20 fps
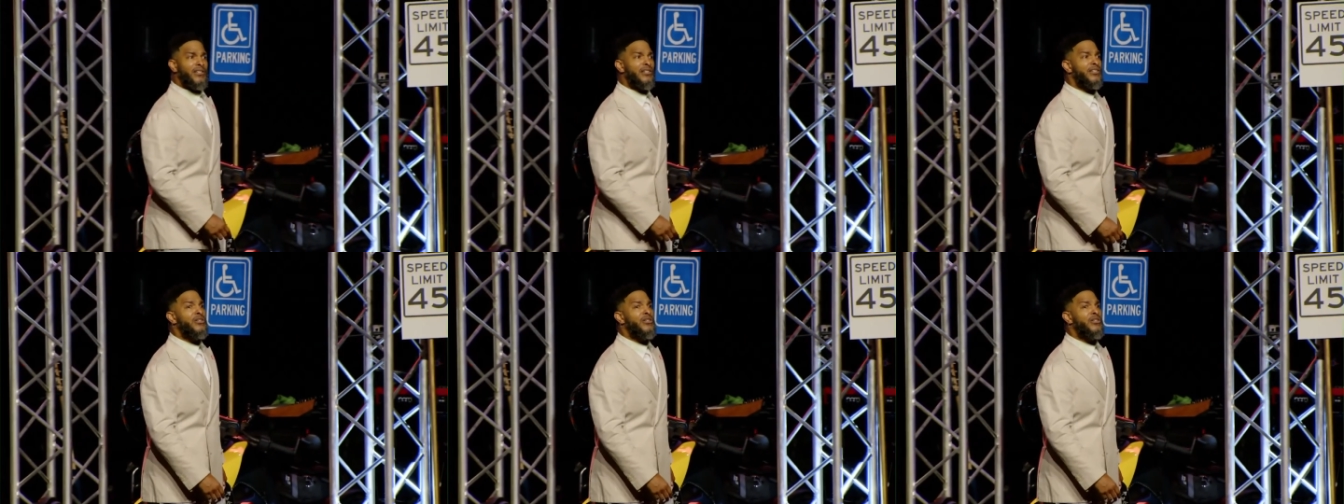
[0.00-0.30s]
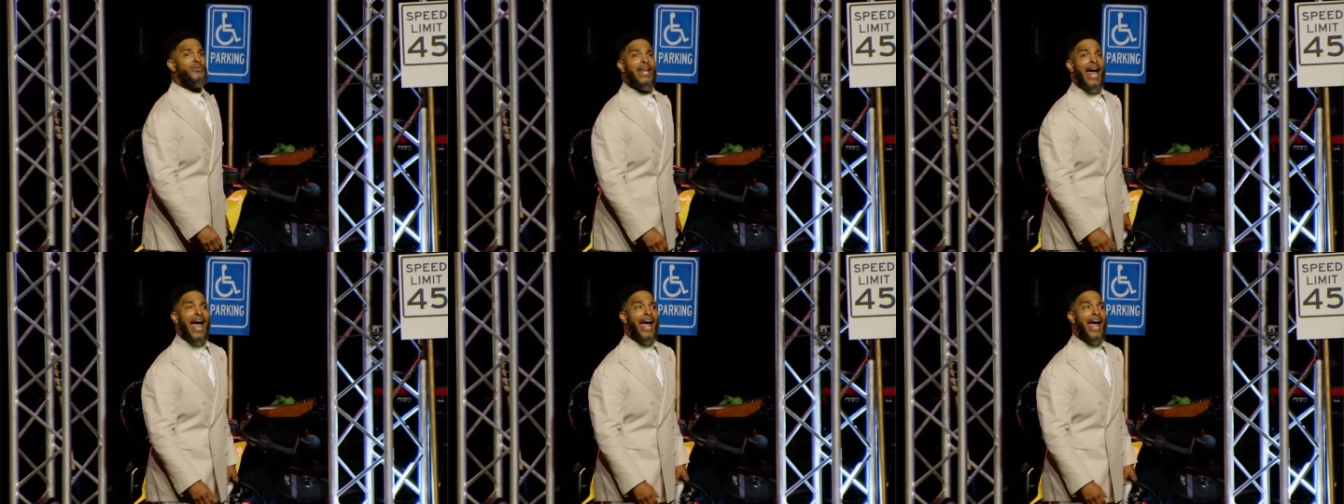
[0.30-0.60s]
to do
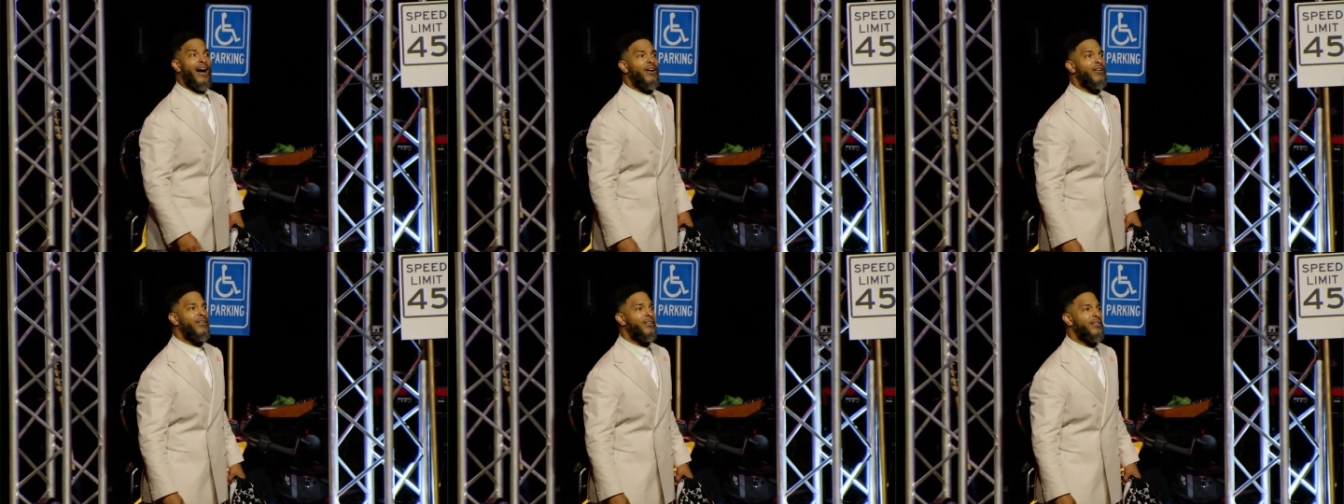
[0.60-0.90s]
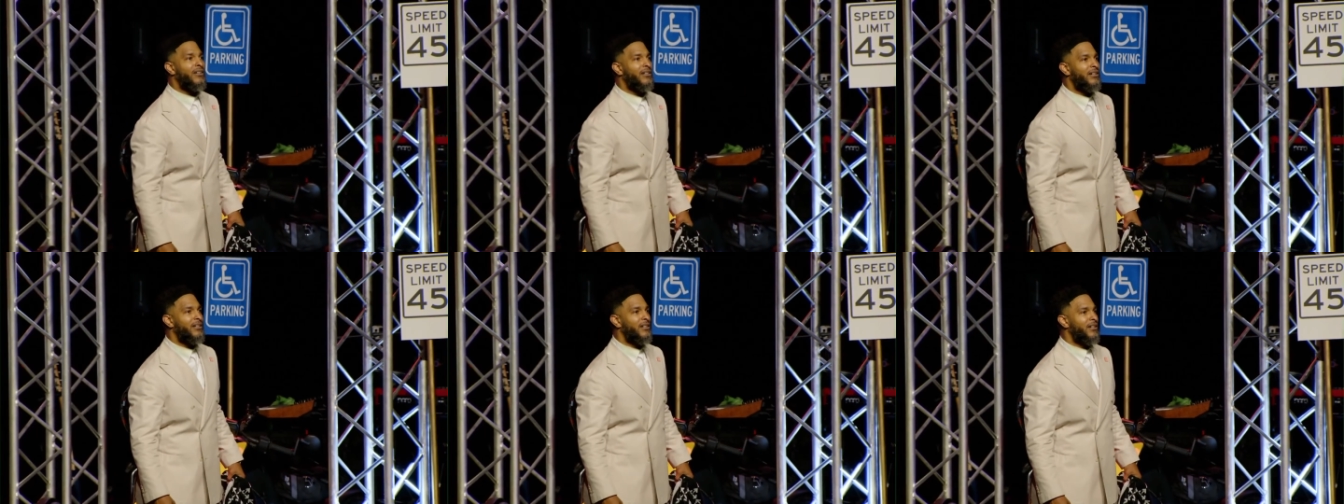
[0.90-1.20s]
now?
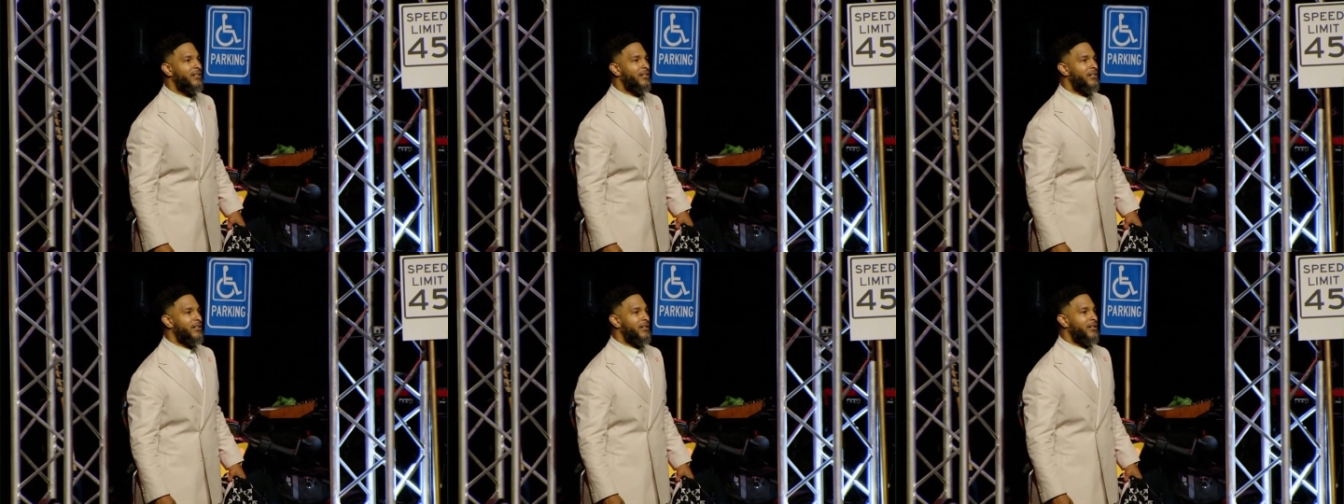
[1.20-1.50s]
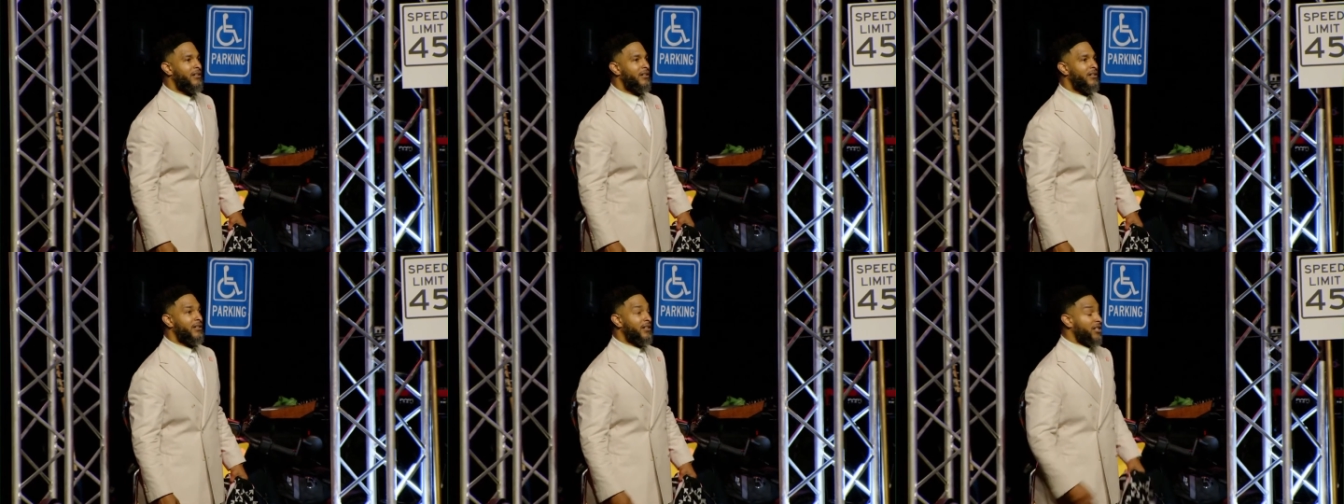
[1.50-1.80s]

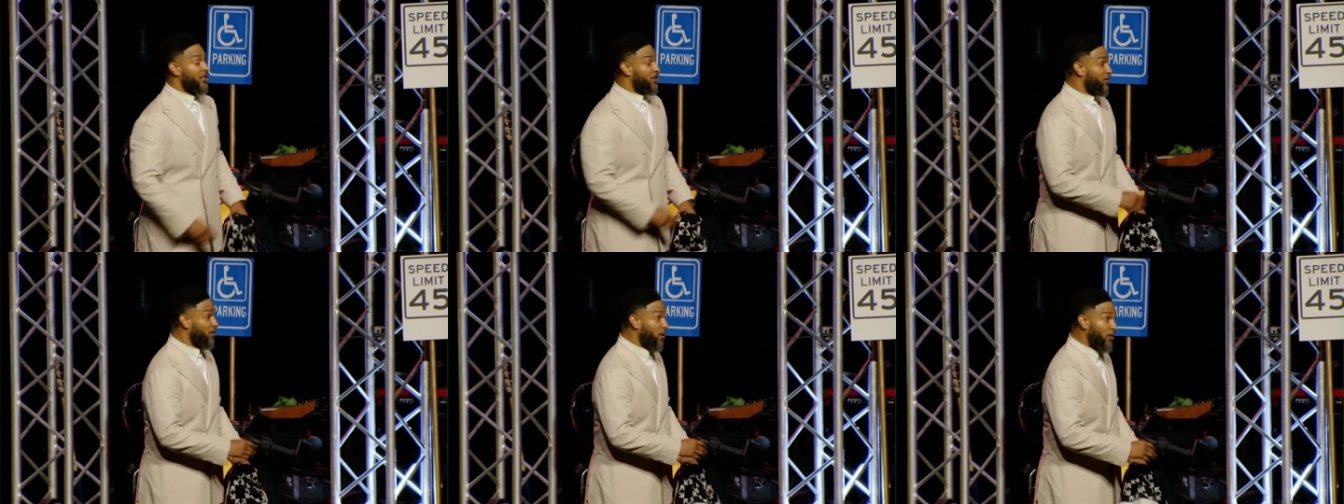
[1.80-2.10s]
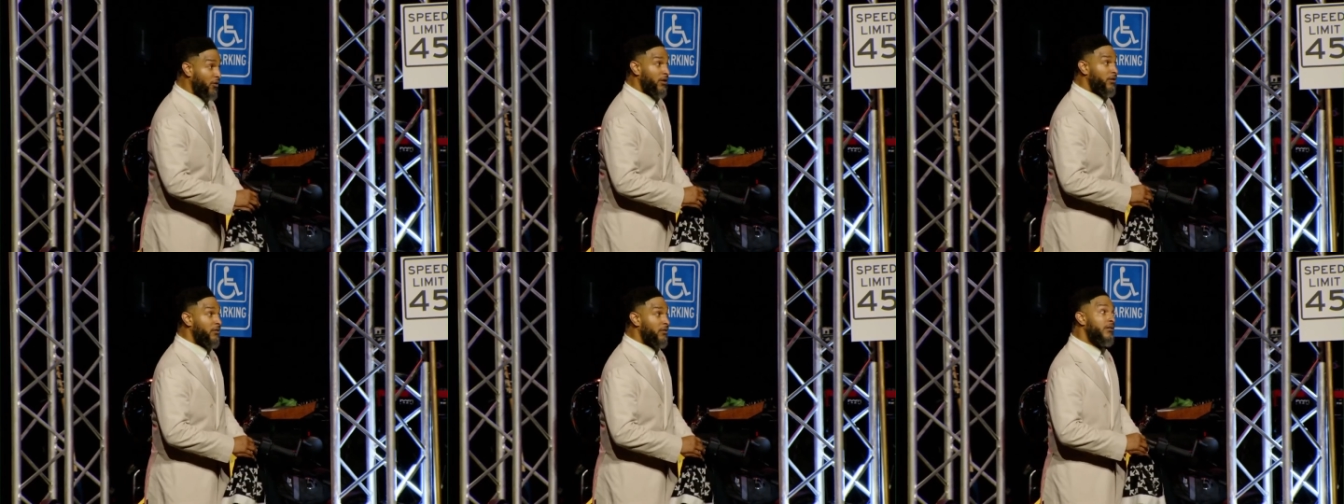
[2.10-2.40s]
Because you know,